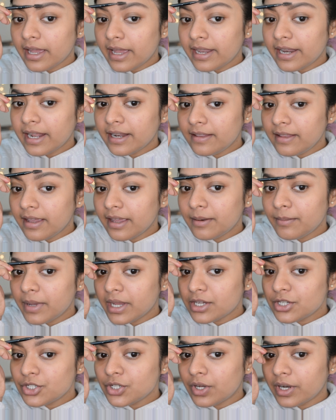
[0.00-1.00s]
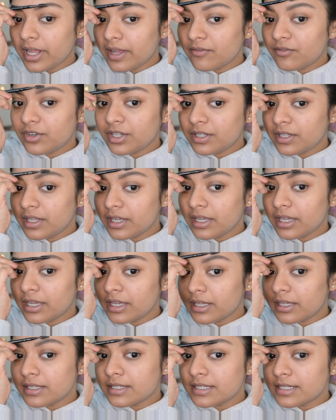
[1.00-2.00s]
And at the end, make sure everything
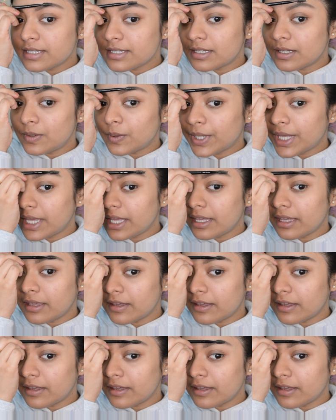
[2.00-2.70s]
is looking